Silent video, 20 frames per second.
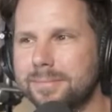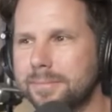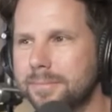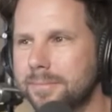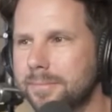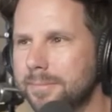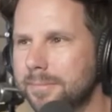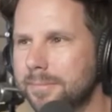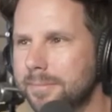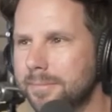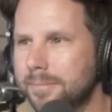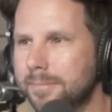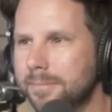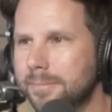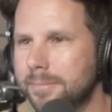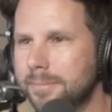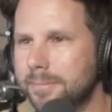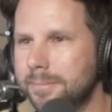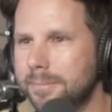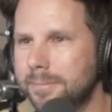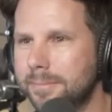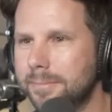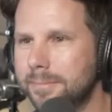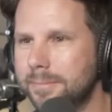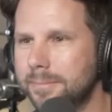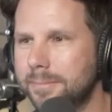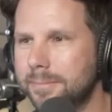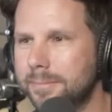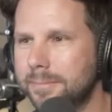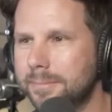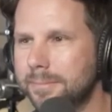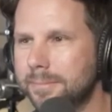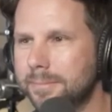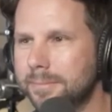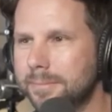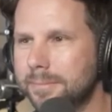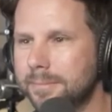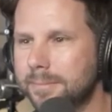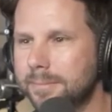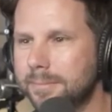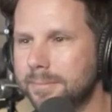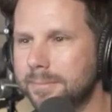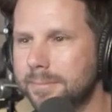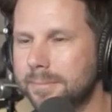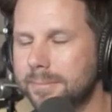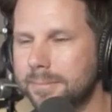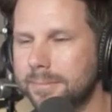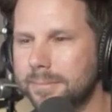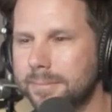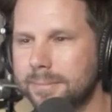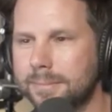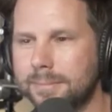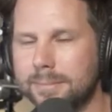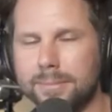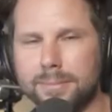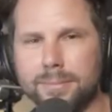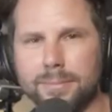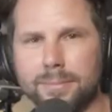No words are spoken by the person on screen.